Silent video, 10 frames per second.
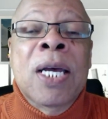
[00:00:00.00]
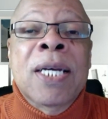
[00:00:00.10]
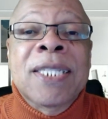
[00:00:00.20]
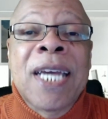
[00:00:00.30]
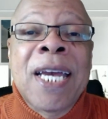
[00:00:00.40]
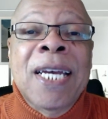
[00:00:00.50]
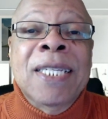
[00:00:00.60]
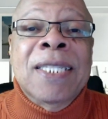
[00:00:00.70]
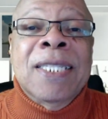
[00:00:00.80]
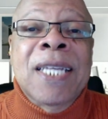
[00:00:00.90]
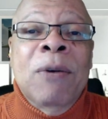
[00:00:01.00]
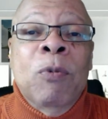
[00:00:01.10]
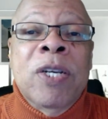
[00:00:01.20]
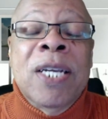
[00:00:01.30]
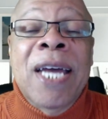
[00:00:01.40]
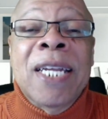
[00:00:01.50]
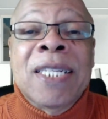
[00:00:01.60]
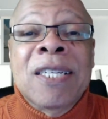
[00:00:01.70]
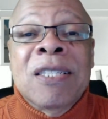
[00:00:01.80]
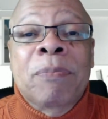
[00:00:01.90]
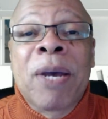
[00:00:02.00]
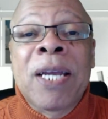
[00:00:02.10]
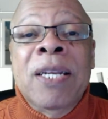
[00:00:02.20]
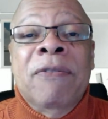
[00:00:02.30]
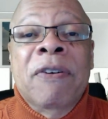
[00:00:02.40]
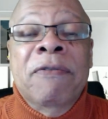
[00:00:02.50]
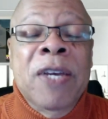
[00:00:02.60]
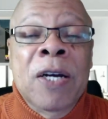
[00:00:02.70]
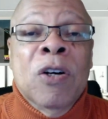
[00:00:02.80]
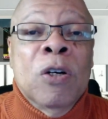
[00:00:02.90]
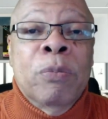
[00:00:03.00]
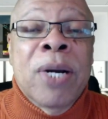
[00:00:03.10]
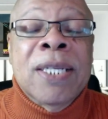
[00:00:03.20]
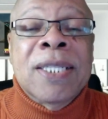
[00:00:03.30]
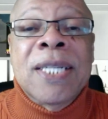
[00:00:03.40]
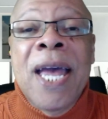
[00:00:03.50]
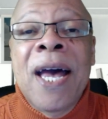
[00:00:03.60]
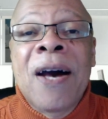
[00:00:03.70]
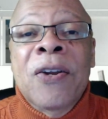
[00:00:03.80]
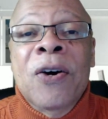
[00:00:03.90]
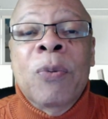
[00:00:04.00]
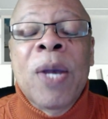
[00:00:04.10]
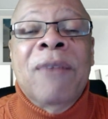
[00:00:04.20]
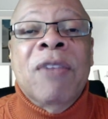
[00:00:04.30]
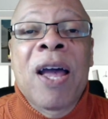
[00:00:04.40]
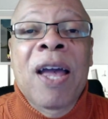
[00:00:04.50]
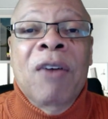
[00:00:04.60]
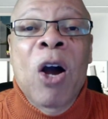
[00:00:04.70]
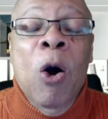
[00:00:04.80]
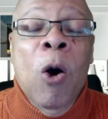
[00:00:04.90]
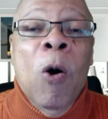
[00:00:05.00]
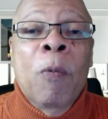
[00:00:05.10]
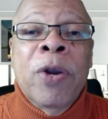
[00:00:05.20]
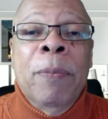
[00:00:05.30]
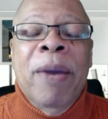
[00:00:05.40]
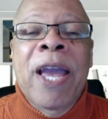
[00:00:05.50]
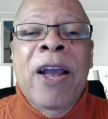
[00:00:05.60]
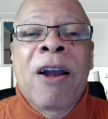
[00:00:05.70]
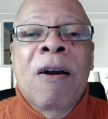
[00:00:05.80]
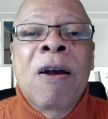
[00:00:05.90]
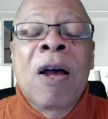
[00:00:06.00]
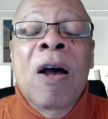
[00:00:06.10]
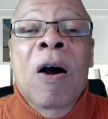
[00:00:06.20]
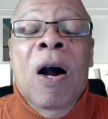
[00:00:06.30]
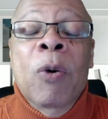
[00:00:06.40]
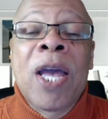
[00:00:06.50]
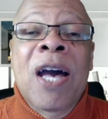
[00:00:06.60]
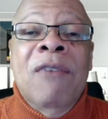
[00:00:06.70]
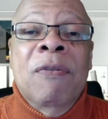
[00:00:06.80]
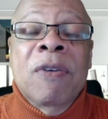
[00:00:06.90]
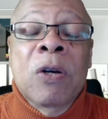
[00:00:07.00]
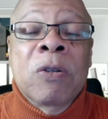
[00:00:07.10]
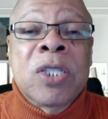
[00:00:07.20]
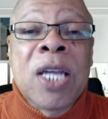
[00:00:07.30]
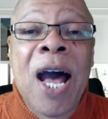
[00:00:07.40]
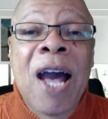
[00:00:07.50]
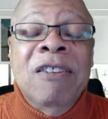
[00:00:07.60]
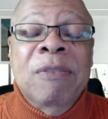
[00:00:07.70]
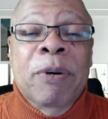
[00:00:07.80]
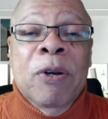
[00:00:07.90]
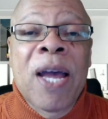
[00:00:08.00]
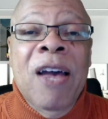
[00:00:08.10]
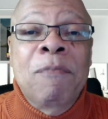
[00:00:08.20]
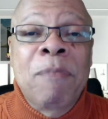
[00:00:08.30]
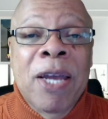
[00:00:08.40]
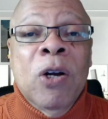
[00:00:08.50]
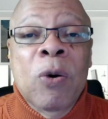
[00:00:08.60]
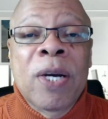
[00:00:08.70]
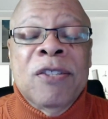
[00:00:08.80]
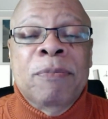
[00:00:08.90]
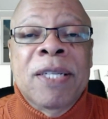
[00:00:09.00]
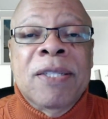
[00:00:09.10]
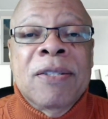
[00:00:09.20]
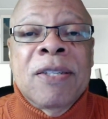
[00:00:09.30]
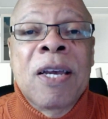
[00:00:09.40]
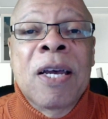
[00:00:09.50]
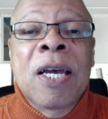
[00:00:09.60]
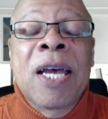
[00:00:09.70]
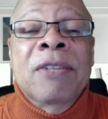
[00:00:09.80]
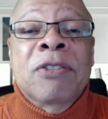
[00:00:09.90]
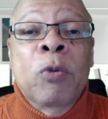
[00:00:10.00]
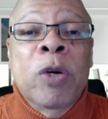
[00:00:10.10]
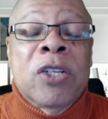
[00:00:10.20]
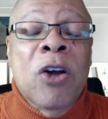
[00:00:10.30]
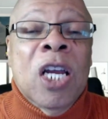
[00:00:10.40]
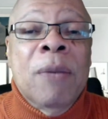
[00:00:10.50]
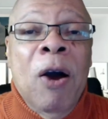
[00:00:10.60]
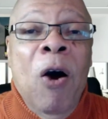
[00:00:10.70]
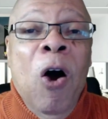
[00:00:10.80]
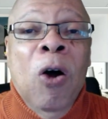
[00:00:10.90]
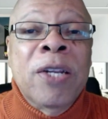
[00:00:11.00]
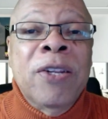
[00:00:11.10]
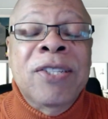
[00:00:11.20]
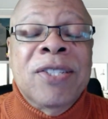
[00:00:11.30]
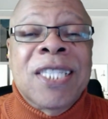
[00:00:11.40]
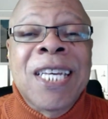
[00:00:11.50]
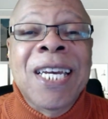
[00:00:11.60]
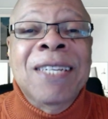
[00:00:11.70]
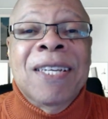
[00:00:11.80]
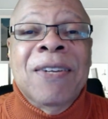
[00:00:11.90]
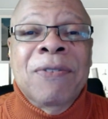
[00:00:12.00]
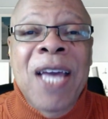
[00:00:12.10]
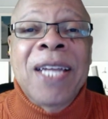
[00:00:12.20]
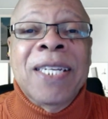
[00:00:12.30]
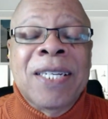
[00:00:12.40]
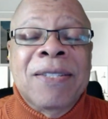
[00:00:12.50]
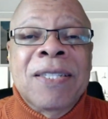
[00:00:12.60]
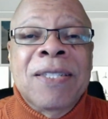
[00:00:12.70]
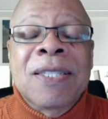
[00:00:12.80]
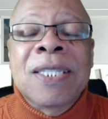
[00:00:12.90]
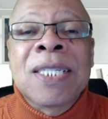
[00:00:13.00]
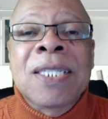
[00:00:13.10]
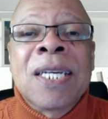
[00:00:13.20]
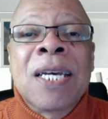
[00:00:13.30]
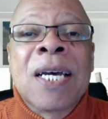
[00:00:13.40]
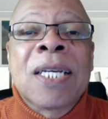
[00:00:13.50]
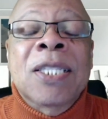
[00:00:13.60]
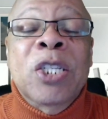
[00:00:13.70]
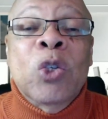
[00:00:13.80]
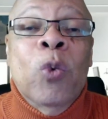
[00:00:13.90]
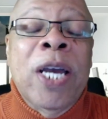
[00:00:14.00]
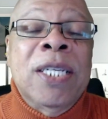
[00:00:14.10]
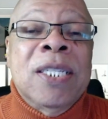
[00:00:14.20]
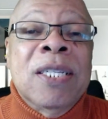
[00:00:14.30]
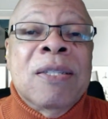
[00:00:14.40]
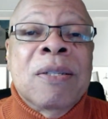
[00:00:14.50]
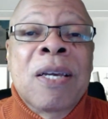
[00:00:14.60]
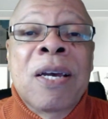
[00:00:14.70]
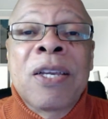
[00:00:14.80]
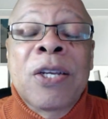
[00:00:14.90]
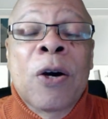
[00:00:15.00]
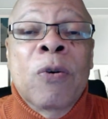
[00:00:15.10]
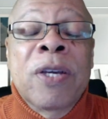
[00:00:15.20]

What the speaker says: days that we're not anticipating if a vehicle breaks down, or we have to have a home repair, or we have to go to the hospital, have medical expenses. And so we're talking about all of these things that have gotten us into these situations. You know, the